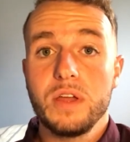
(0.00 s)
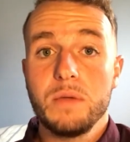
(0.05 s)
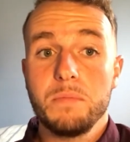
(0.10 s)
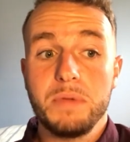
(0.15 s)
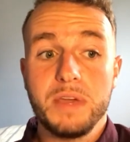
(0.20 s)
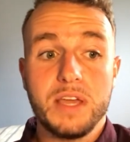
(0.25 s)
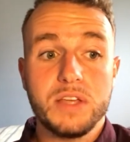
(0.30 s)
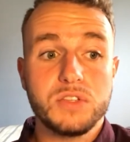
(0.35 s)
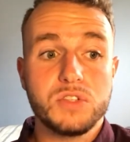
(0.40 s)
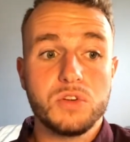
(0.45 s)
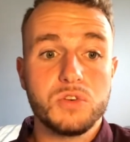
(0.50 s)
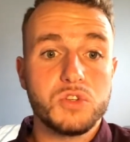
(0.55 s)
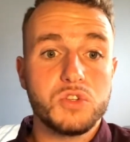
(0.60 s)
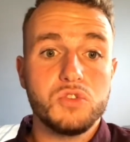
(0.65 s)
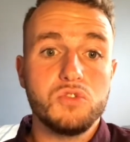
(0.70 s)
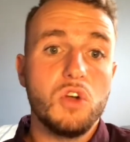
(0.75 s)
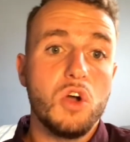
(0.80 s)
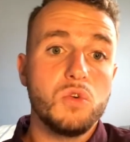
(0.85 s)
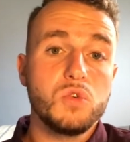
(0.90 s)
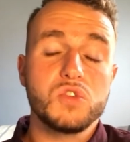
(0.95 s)
because there's
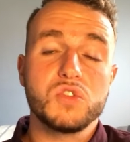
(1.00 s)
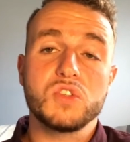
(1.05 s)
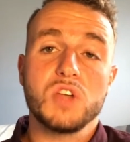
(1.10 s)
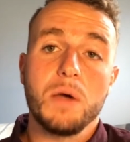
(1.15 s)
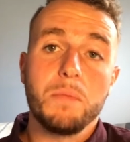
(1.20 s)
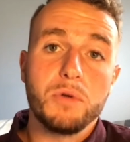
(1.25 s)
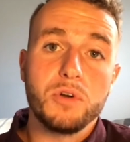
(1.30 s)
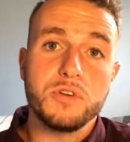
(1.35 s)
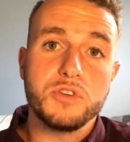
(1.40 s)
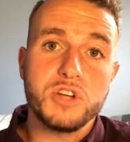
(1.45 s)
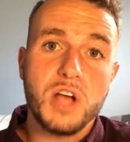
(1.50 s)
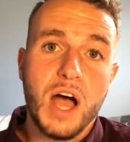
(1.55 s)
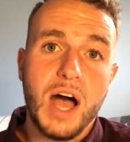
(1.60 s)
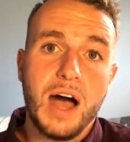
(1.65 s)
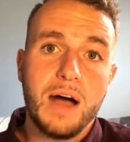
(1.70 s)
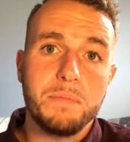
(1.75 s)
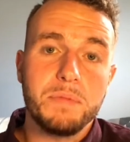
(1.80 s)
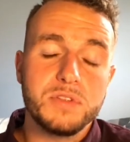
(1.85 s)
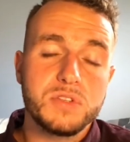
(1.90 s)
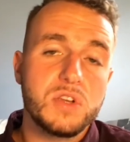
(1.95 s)
no summer
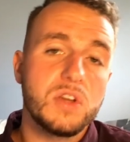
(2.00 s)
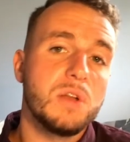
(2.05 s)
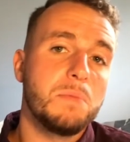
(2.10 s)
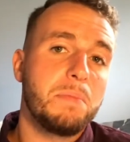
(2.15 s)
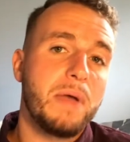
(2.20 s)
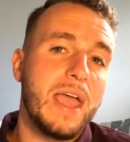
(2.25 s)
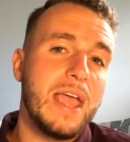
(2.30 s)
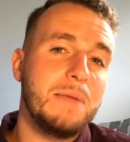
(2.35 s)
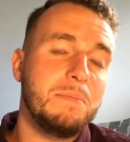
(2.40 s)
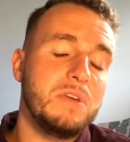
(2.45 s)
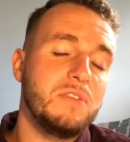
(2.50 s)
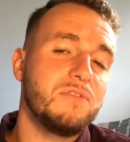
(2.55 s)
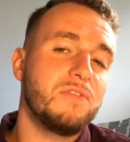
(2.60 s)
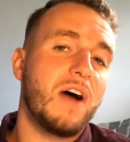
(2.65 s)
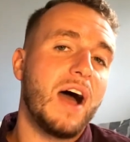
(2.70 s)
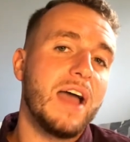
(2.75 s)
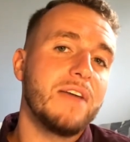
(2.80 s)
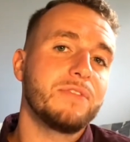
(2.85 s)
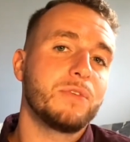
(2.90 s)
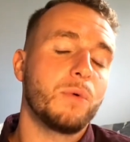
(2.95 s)
job that's going to pay me
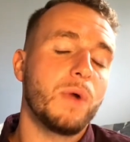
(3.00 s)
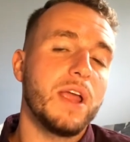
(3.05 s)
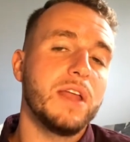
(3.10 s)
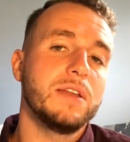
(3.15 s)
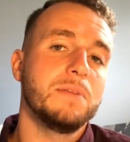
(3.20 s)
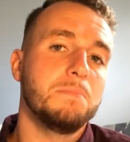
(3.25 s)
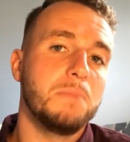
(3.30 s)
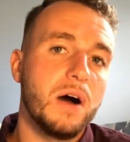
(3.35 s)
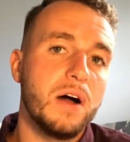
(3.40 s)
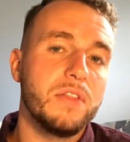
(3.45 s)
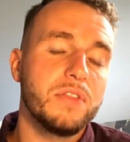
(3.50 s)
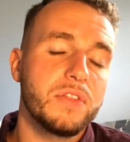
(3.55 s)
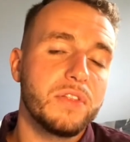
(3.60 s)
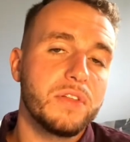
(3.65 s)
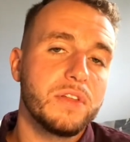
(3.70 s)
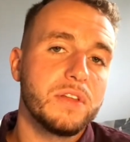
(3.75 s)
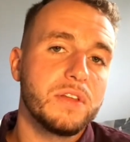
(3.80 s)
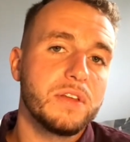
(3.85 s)
$5,000 a month.